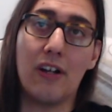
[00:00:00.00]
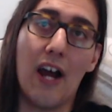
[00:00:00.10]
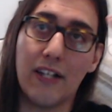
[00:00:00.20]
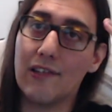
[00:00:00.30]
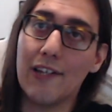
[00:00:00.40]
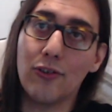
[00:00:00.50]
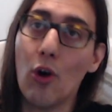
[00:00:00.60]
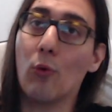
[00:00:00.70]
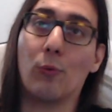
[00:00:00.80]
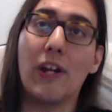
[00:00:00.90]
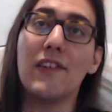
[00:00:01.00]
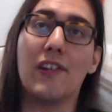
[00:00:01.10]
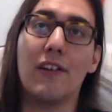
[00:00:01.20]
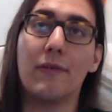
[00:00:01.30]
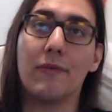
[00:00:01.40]
I see no
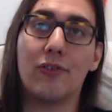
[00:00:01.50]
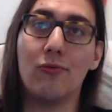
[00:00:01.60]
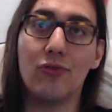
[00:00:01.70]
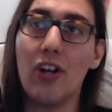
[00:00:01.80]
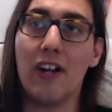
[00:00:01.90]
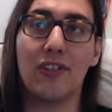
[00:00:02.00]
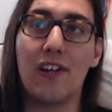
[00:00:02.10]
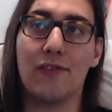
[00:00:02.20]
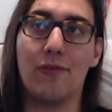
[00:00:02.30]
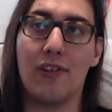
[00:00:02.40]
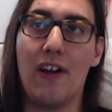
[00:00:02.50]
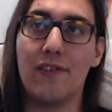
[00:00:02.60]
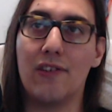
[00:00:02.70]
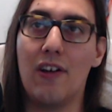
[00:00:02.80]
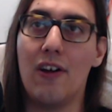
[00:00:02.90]
reason to not chase those
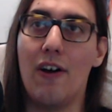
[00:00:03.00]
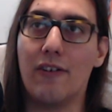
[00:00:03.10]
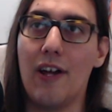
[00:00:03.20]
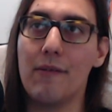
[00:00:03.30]
guys, okay?